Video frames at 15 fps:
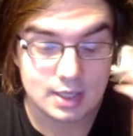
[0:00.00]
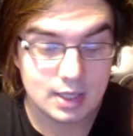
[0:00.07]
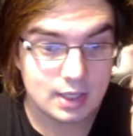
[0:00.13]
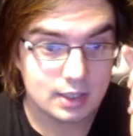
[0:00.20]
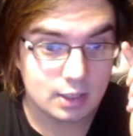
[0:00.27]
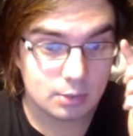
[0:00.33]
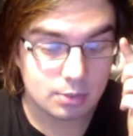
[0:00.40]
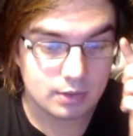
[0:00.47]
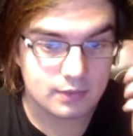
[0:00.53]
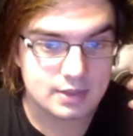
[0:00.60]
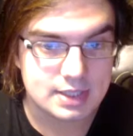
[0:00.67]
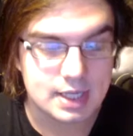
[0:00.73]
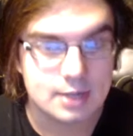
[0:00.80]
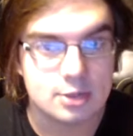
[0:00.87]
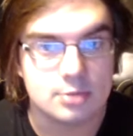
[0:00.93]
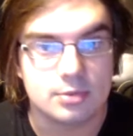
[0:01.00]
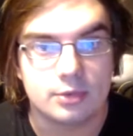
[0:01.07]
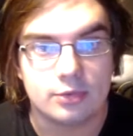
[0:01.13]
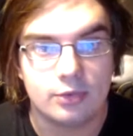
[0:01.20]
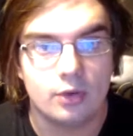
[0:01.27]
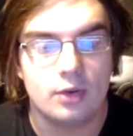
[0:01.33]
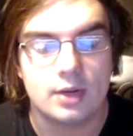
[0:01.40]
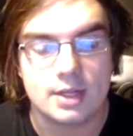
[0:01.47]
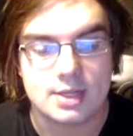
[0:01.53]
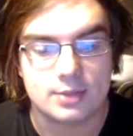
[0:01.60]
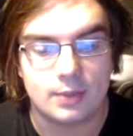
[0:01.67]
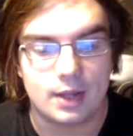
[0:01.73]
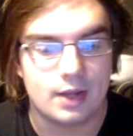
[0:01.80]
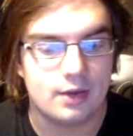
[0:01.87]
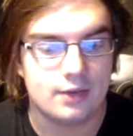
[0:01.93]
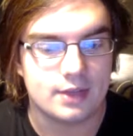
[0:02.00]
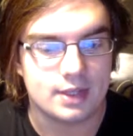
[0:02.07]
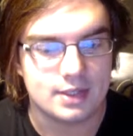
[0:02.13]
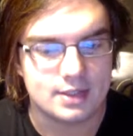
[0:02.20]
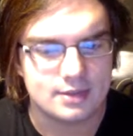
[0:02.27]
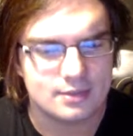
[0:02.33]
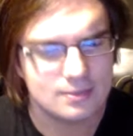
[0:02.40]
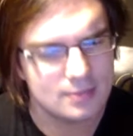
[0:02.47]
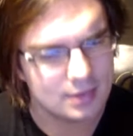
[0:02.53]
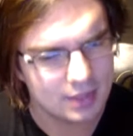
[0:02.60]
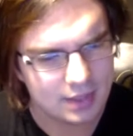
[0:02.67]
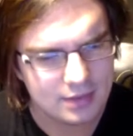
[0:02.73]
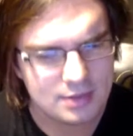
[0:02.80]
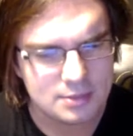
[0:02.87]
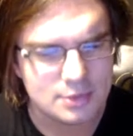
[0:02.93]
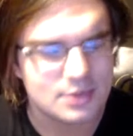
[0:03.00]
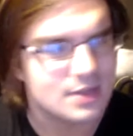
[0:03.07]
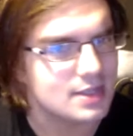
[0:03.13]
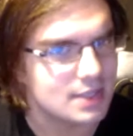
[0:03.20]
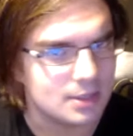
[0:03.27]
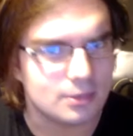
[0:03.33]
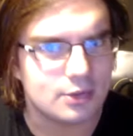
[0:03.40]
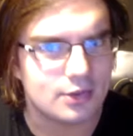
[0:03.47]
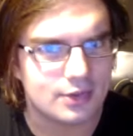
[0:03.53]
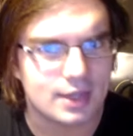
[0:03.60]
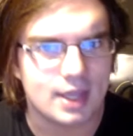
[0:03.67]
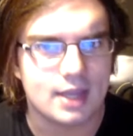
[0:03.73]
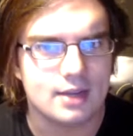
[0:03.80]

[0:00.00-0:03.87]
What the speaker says: in previous games before as well, and a lot of them do similar things.